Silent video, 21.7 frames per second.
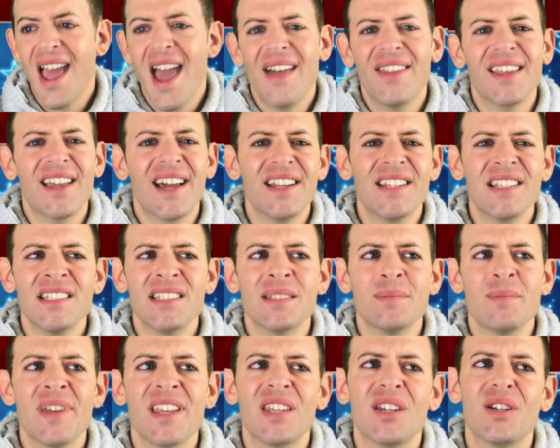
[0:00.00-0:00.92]
And, like, onions
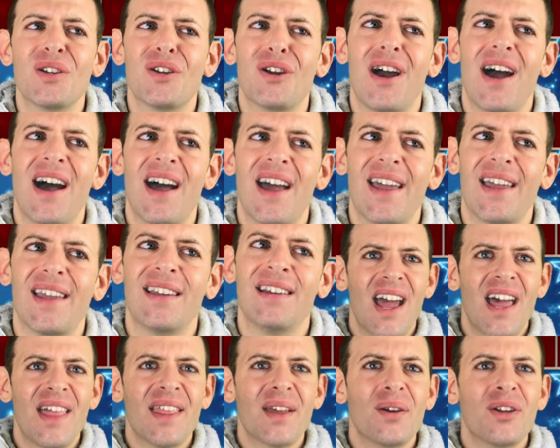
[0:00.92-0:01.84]
make you cry.
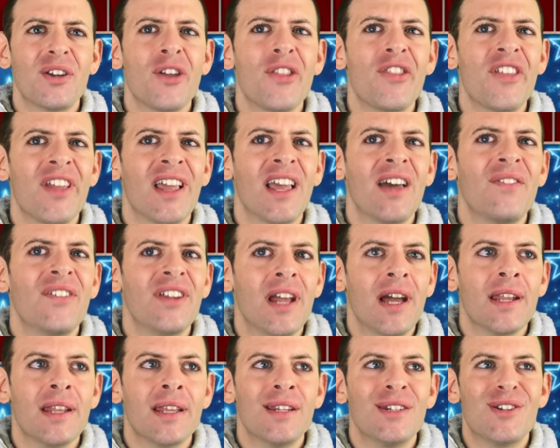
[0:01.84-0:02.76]
And, like, when you think of an
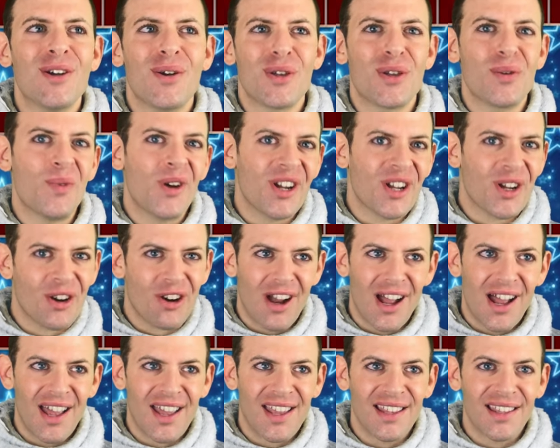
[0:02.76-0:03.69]
onion, don't you want to
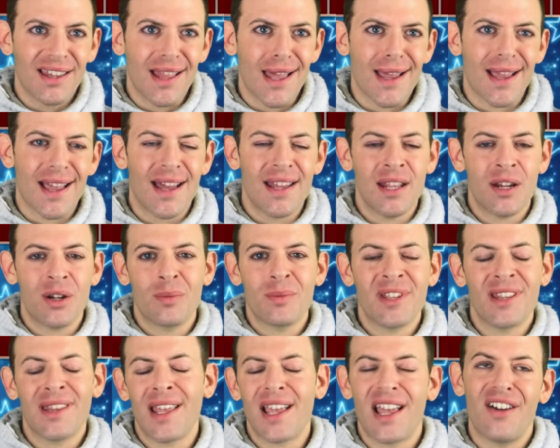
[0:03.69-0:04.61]
cry? Like, and I don't
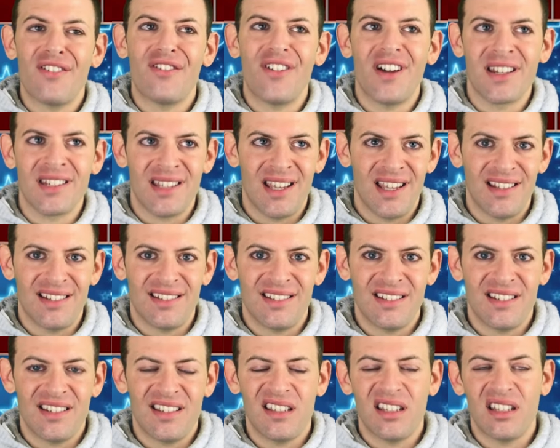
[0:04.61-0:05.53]
mean, like, a funyun.
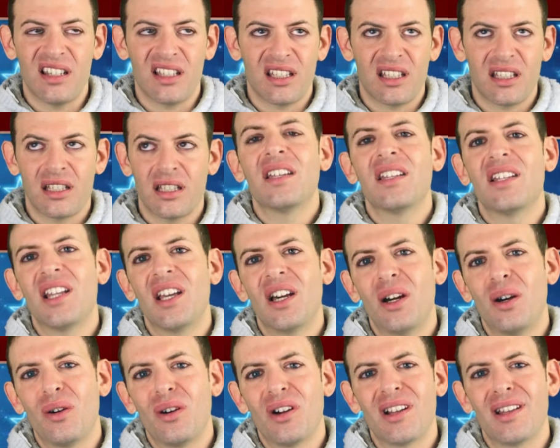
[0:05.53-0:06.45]
Ugh. You
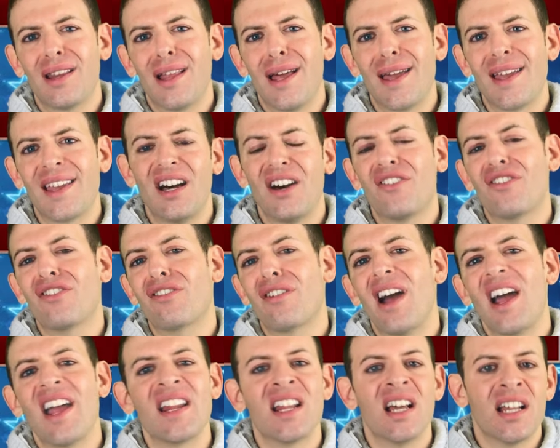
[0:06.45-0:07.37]
know, or, like, a
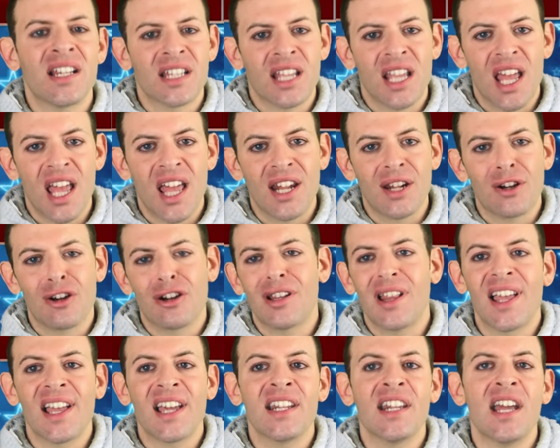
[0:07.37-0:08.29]
fried onion. Or,
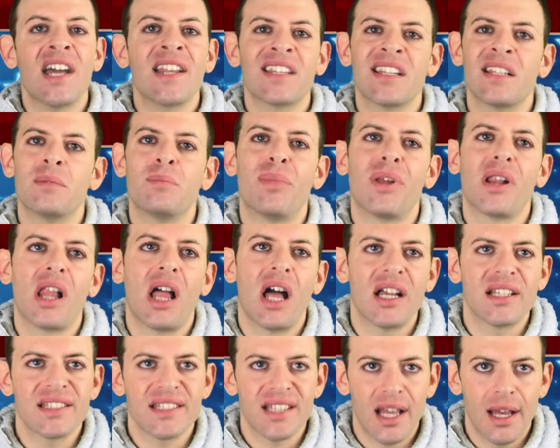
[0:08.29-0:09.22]
like, an onion
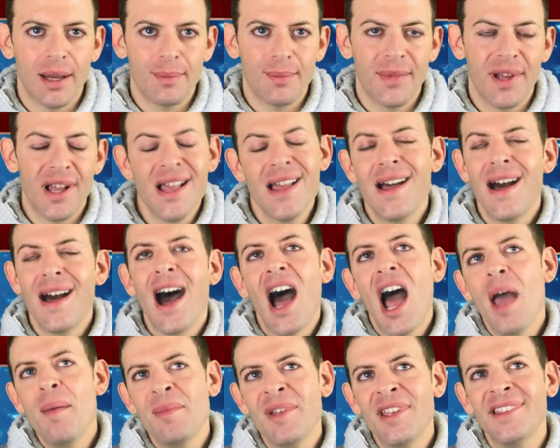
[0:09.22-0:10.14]
blossom.
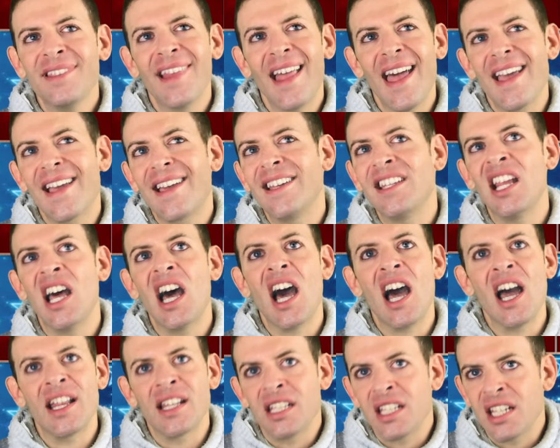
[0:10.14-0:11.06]
I mean, like, an
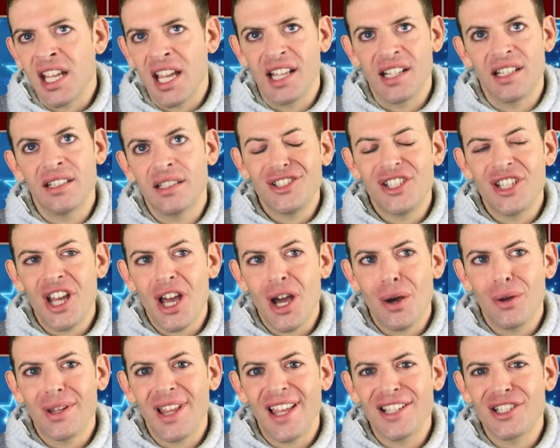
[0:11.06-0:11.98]
onion. Do you
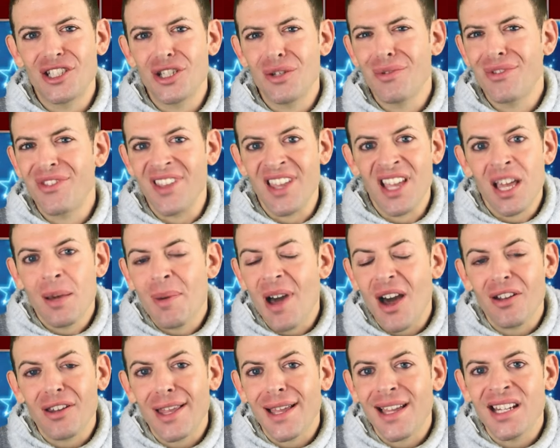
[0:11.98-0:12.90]
know? Like, do you think
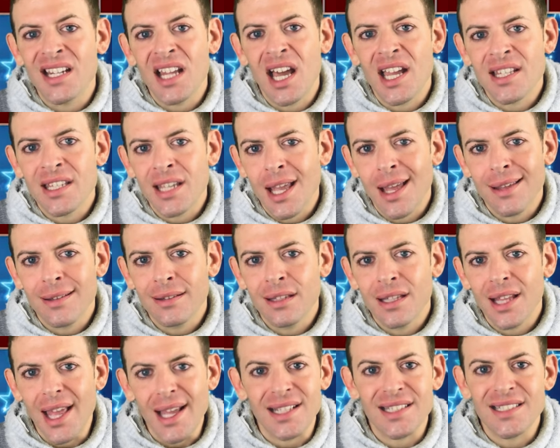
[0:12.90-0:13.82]
about, like, an
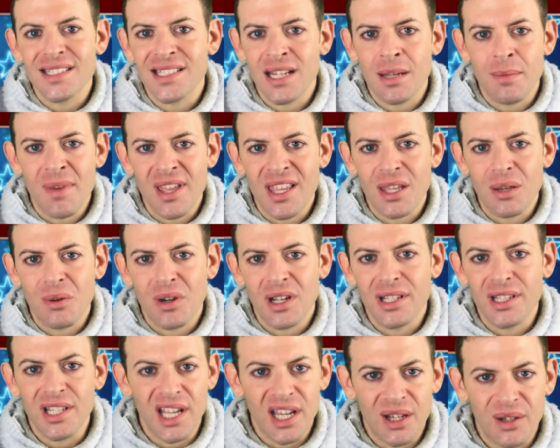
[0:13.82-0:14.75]
onion? Like, doesn't it make you
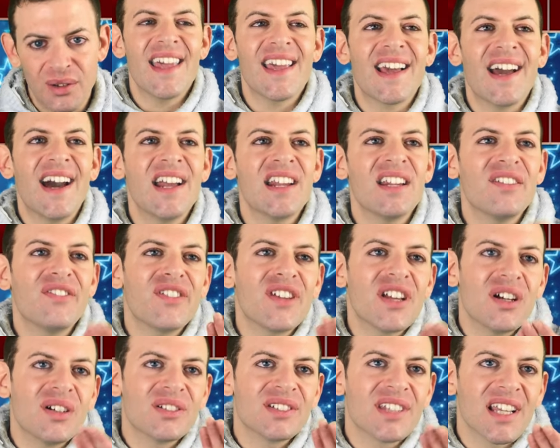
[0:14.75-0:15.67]
want to know? It kind of
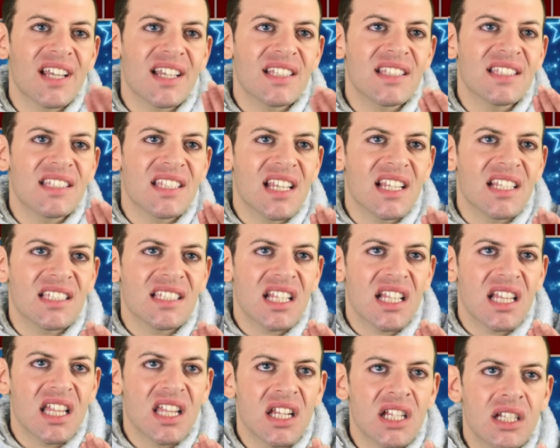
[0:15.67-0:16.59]
feels like it stings
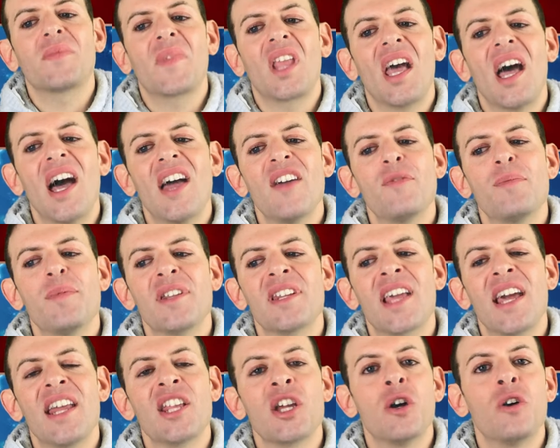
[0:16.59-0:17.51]
a little. I've been
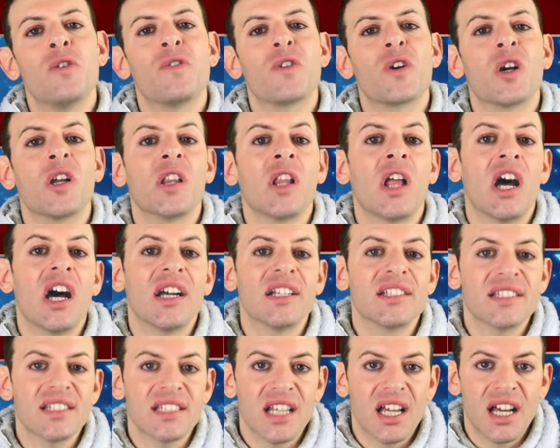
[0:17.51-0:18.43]
getting over a
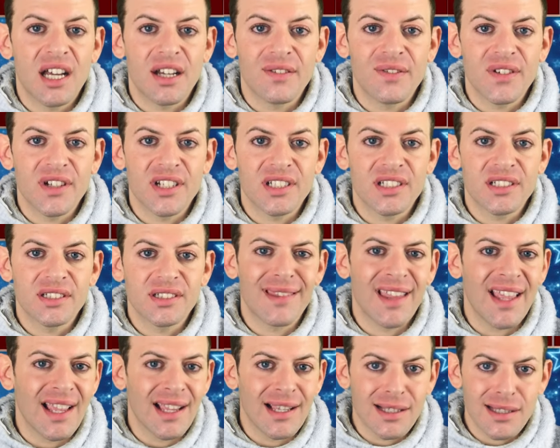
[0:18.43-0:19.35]
lot of
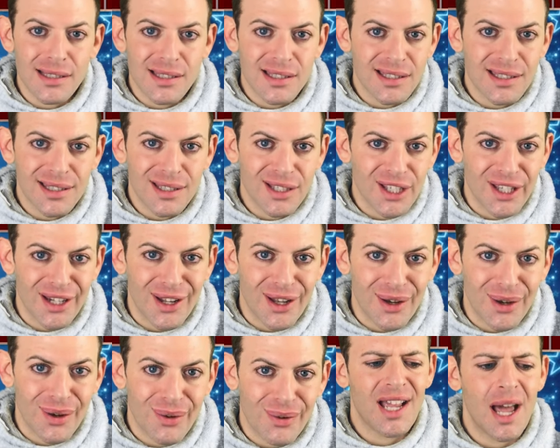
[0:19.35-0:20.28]
things, you
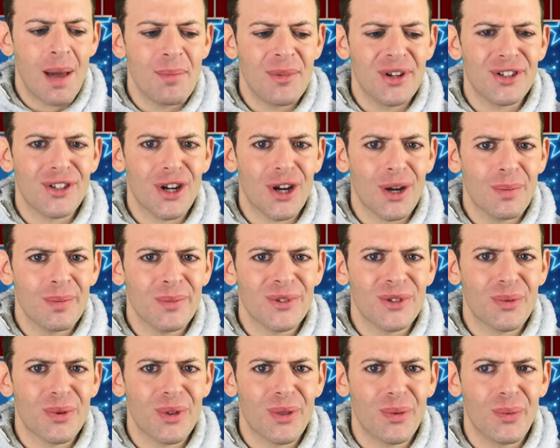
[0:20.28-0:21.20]
know, come to
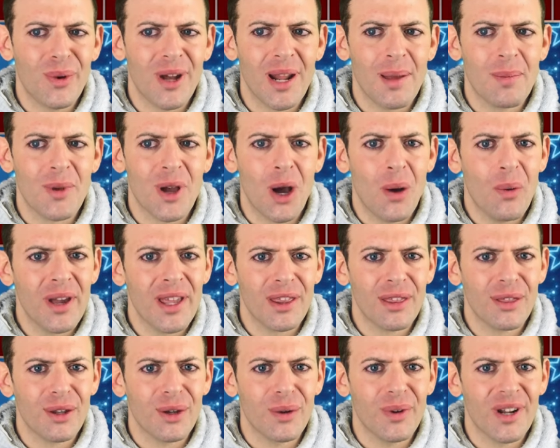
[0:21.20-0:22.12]
terms with what I'm going
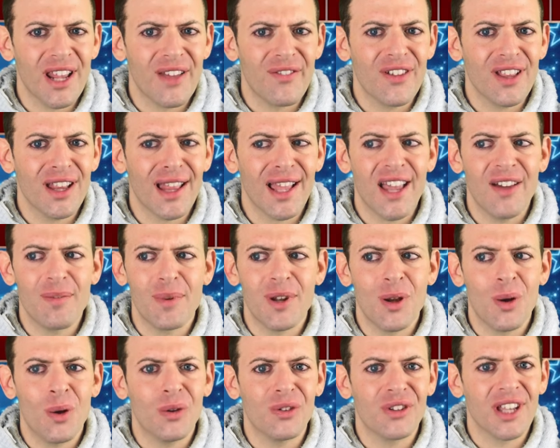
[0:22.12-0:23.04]
through. And I feel like I've been
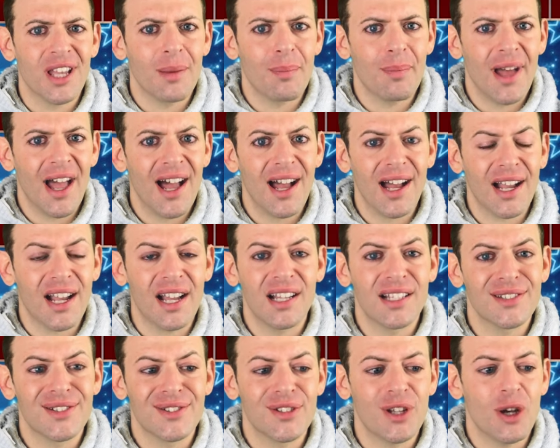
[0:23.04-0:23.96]
holding back
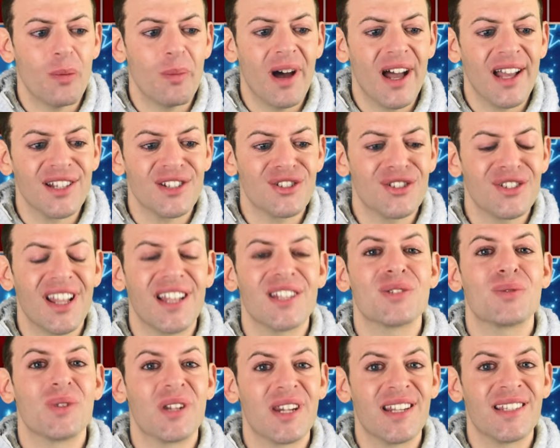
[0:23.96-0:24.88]
so much.
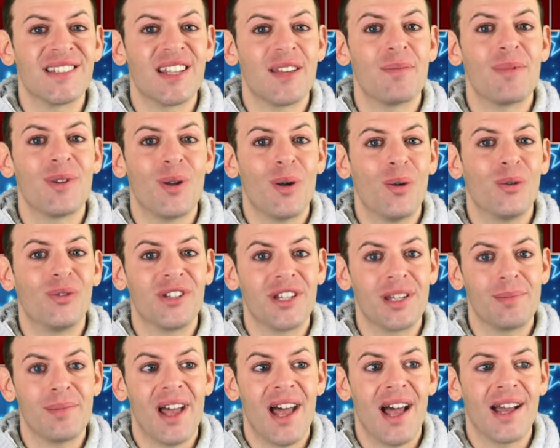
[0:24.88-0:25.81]
That's what it is, I've been
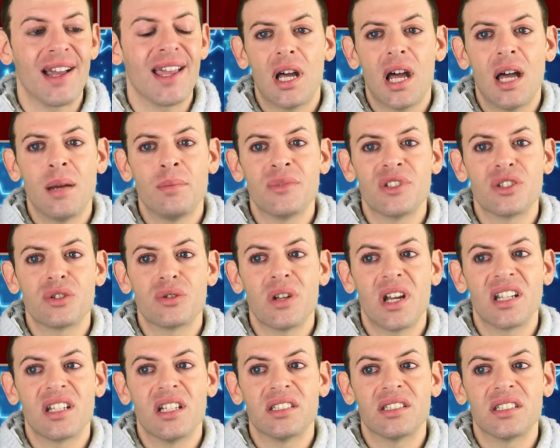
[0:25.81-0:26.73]
holding back. I'm just
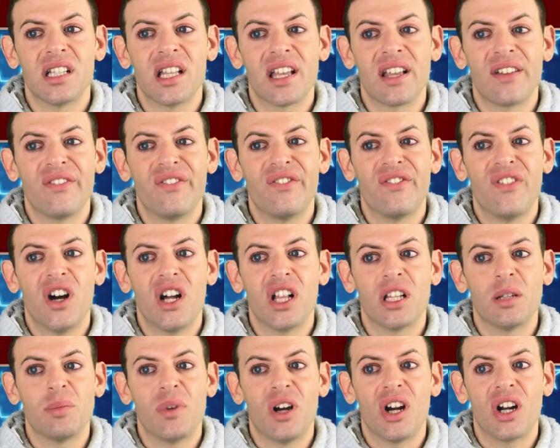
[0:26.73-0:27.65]
trying not to, like,
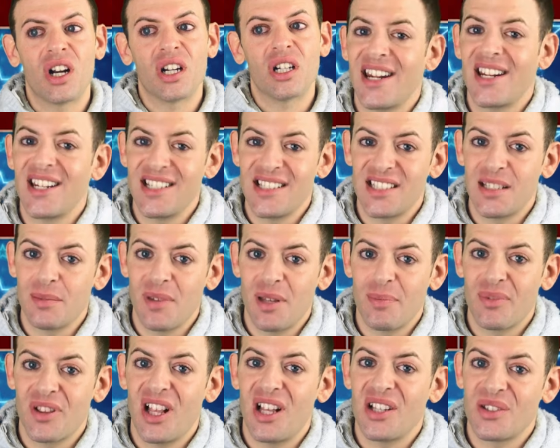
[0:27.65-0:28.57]
fall apart. I need some lip
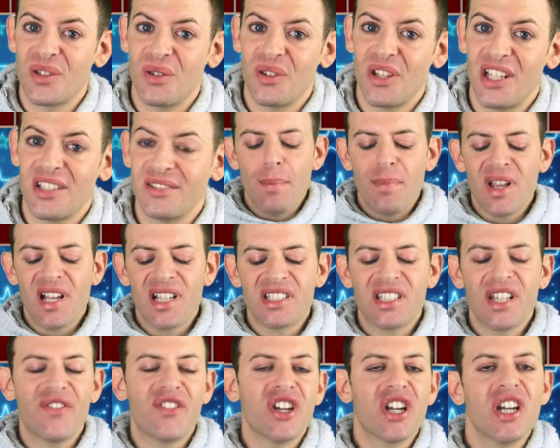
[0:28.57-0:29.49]
gloss, hold on. Because
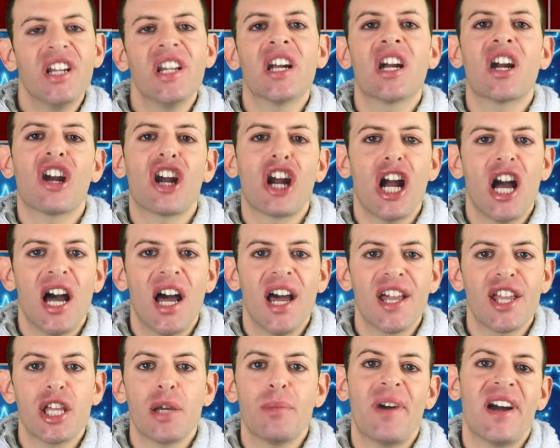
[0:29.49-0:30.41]
if you're gonna cry,
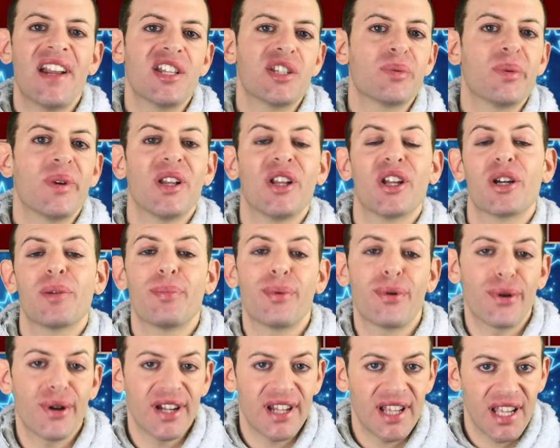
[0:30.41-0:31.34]
you might as well look
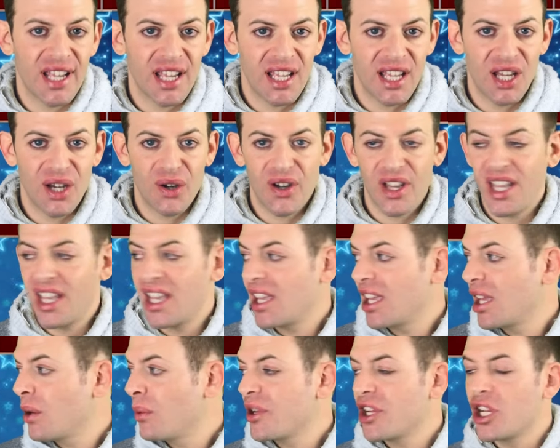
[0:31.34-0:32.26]
pretty,
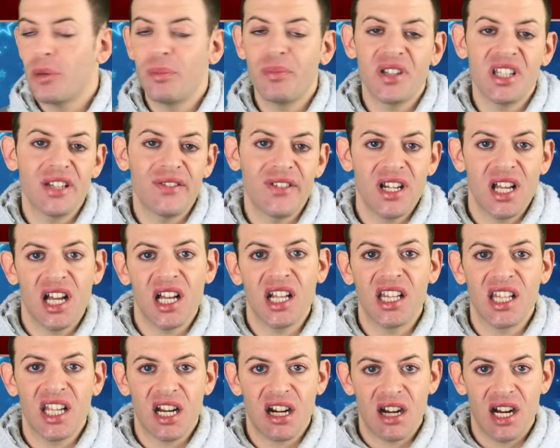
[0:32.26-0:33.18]
okay? We don't believe in
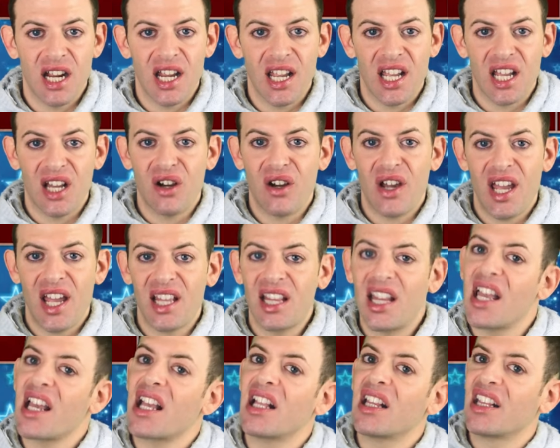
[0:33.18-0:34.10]
ugly crying, okay?
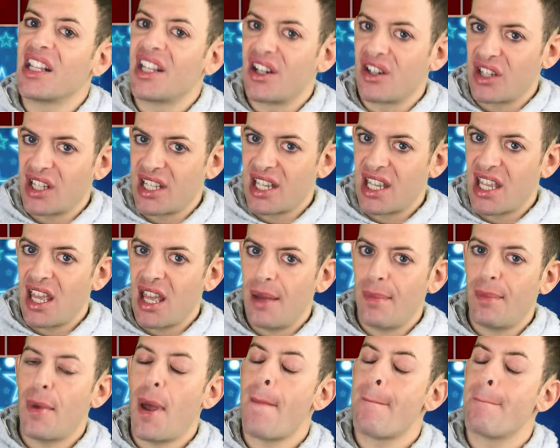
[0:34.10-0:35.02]
Like, literally,
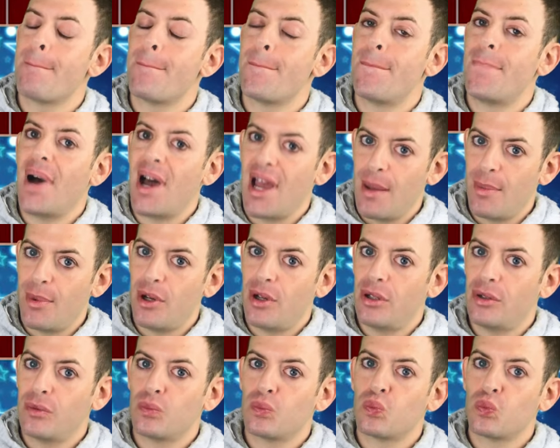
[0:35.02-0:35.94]
Kim, Bible.